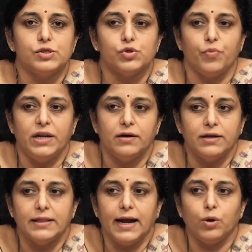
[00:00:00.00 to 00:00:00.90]
So, we
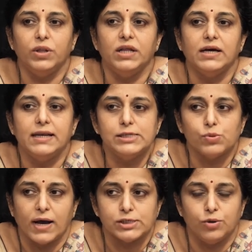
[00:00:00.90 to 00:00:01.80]
learnt that with
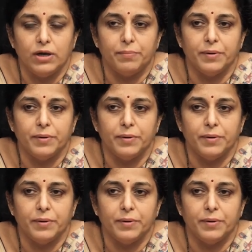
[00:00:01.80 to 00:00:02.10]
increased vascular